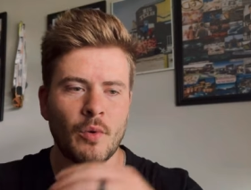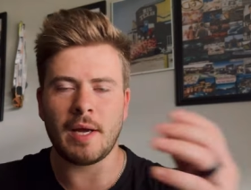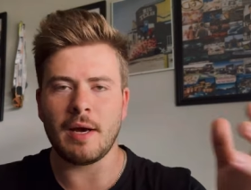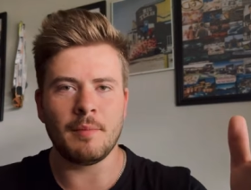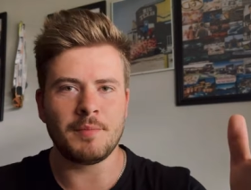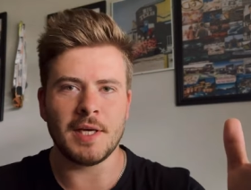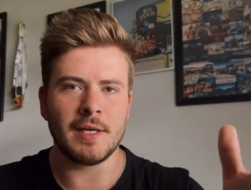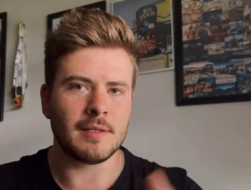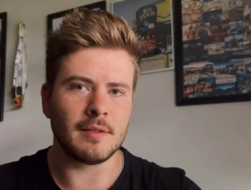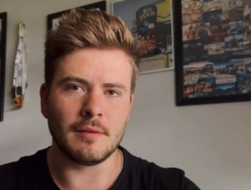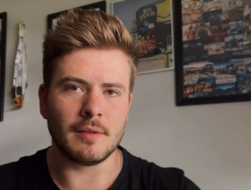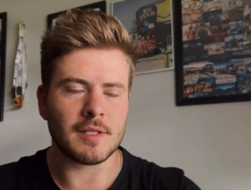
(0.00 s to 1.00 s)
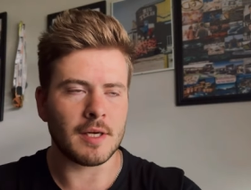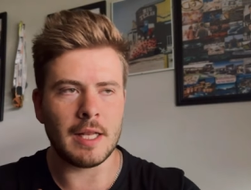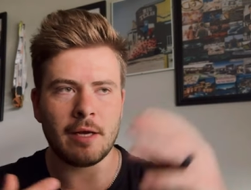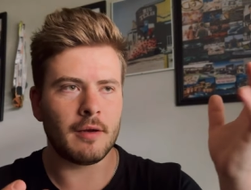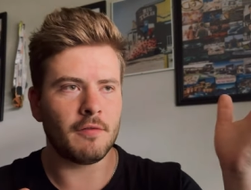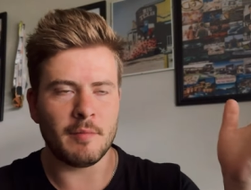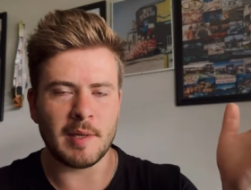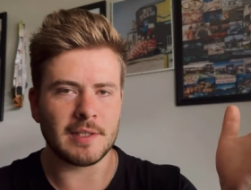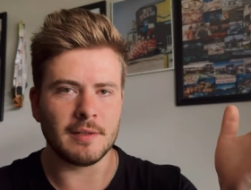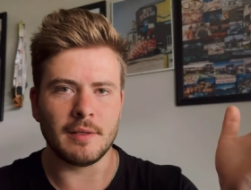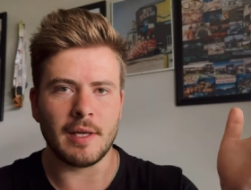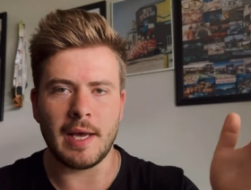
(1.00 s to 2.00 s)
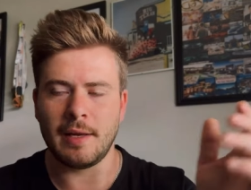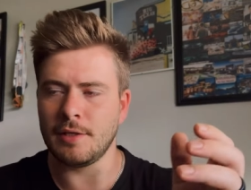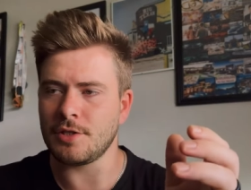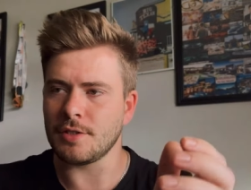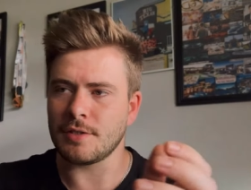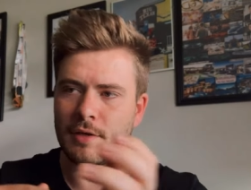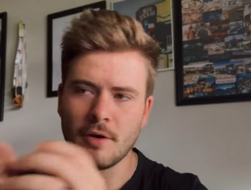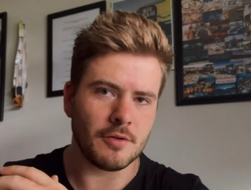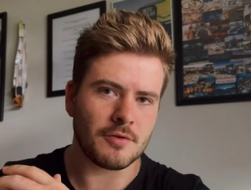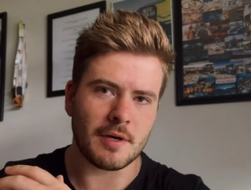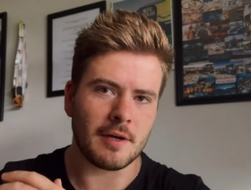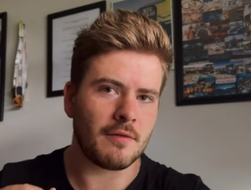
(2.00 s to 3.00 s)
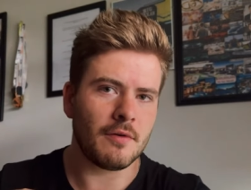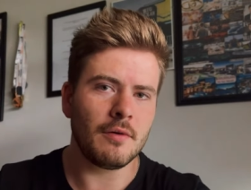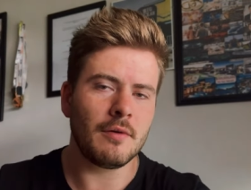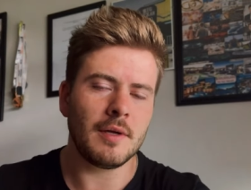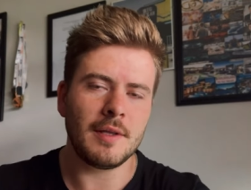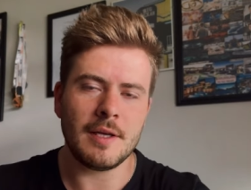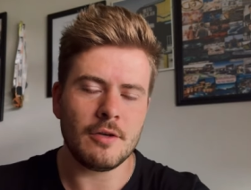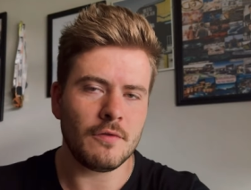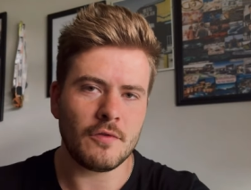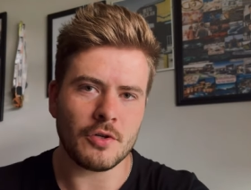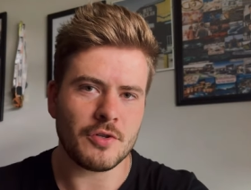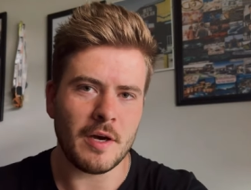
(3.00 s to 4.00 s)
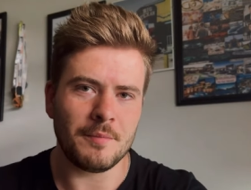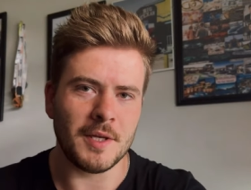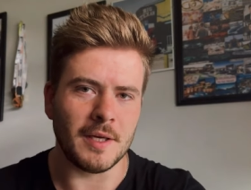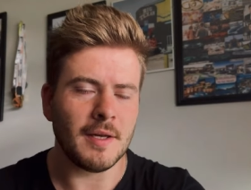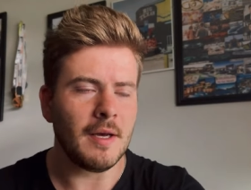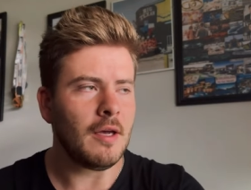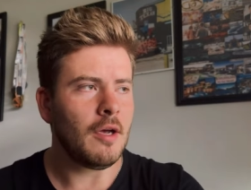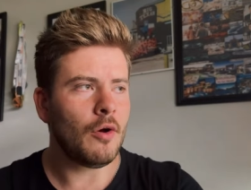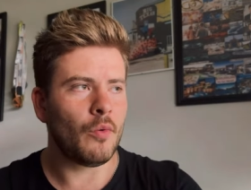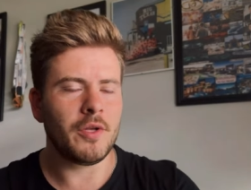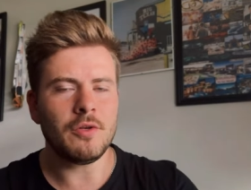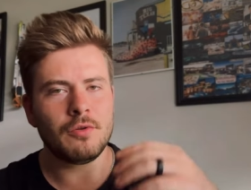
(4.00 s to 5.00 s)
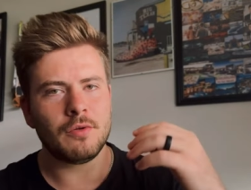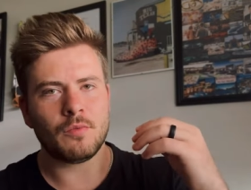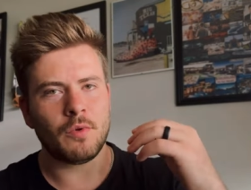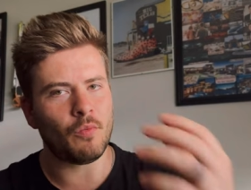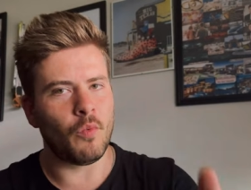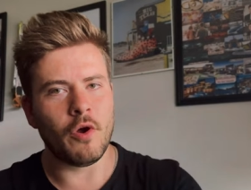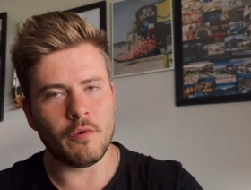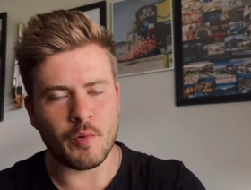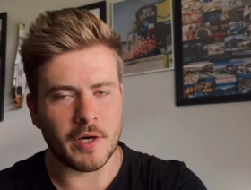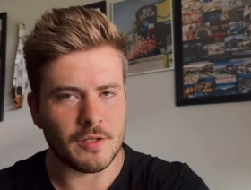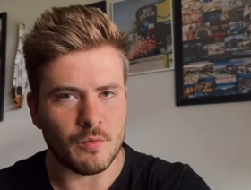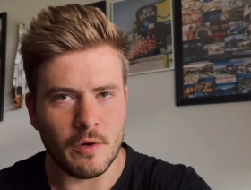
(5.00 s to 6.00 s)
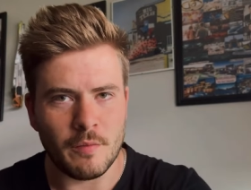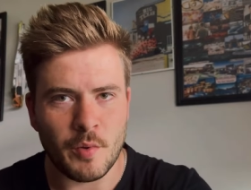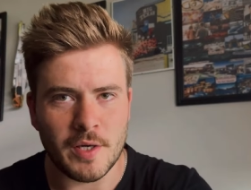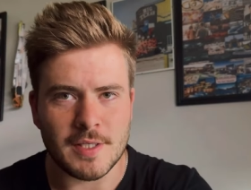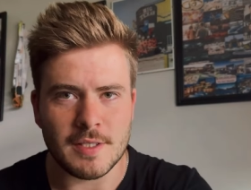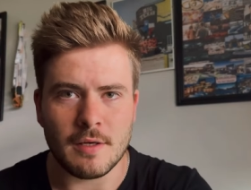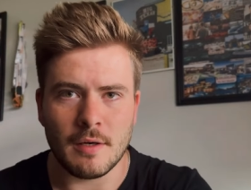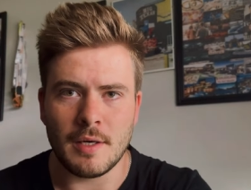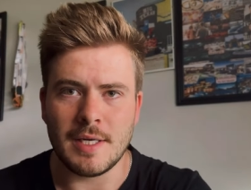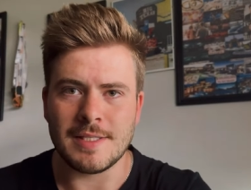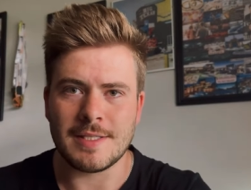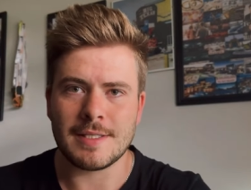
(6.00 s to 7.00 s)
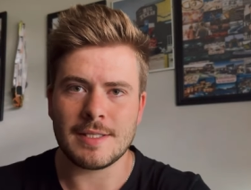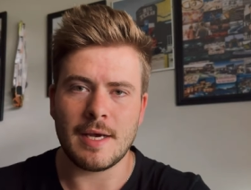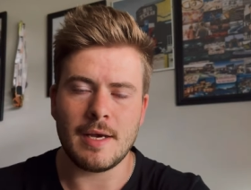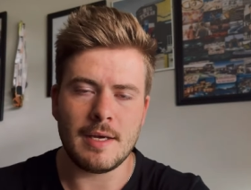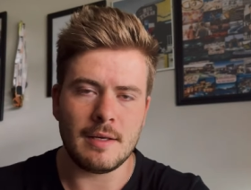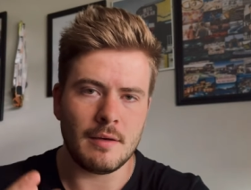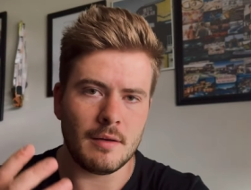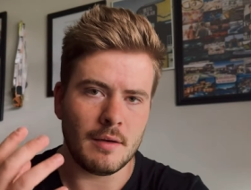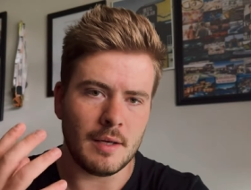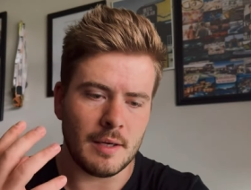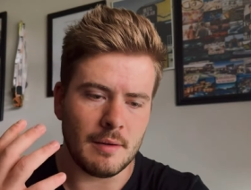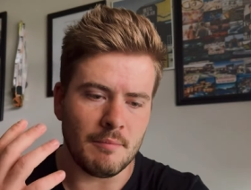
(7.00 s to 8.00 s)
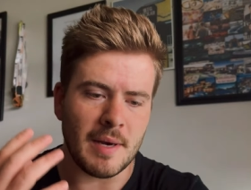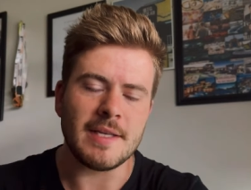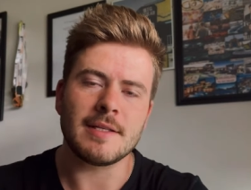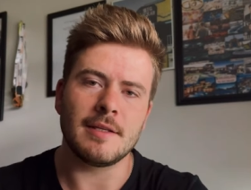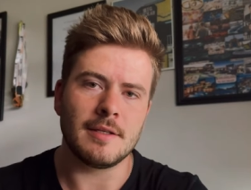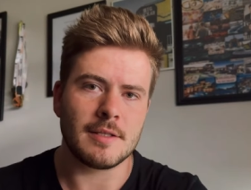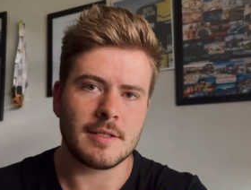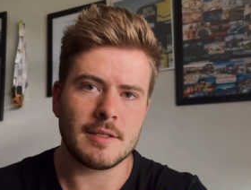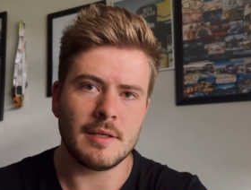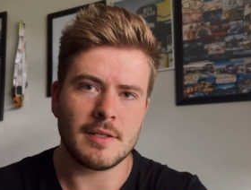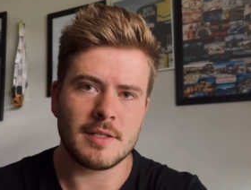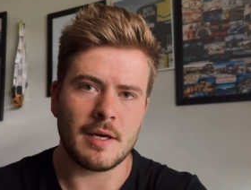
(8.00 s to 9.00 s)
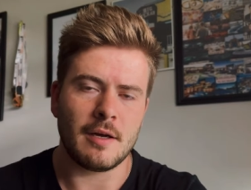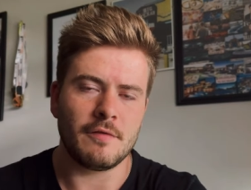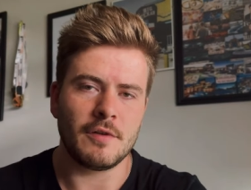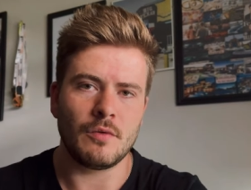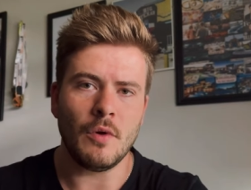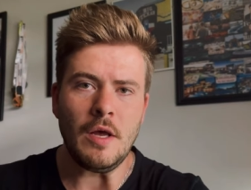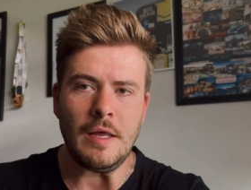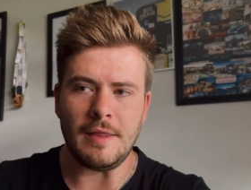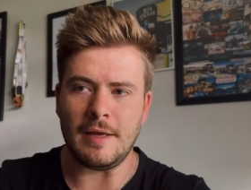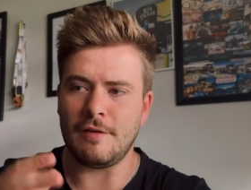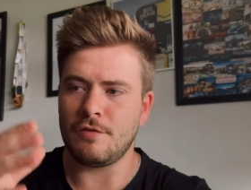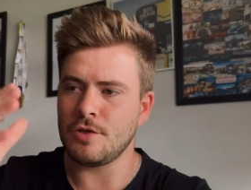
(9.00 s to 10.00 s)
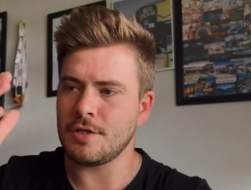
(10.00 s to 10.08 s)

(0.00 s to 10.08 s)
quick update and it's a click of a button and it just goes right through and there you've got your update. When you do it with WordPress, WordPress has got an insane uh, maintenance side of it that if you